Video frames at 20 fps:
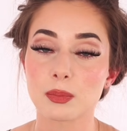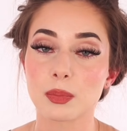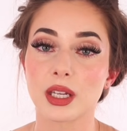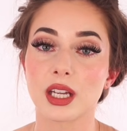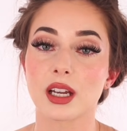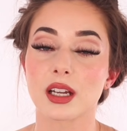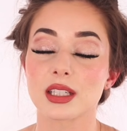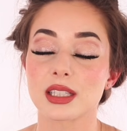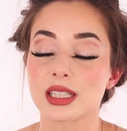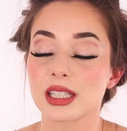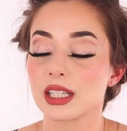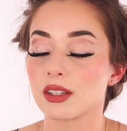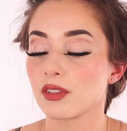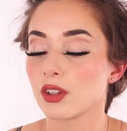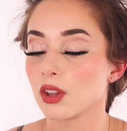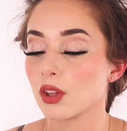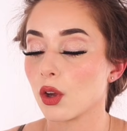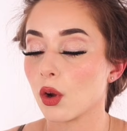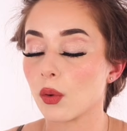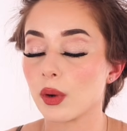because
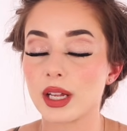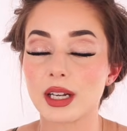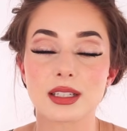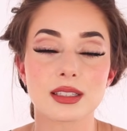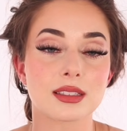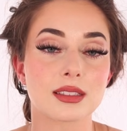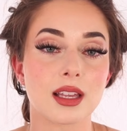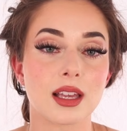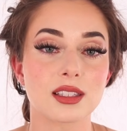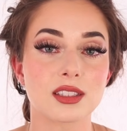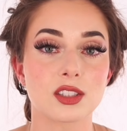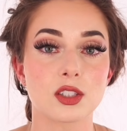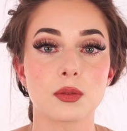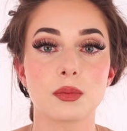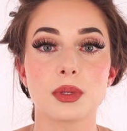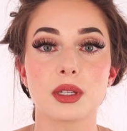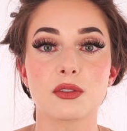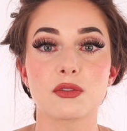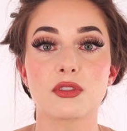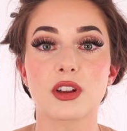even though it is says to
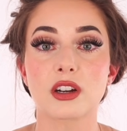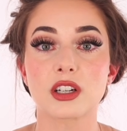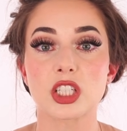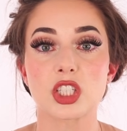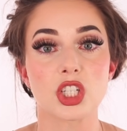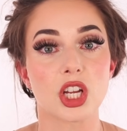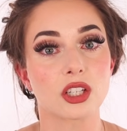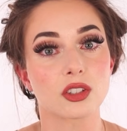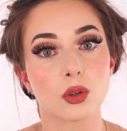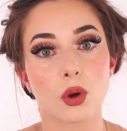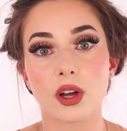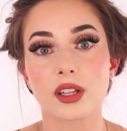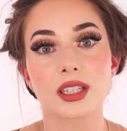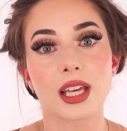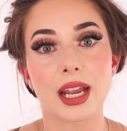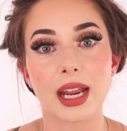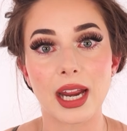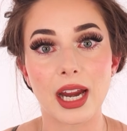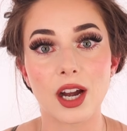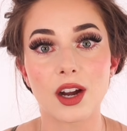be very gentle on
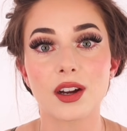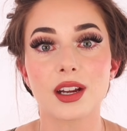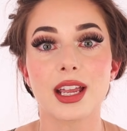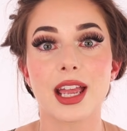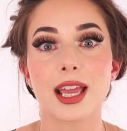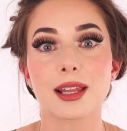the hair,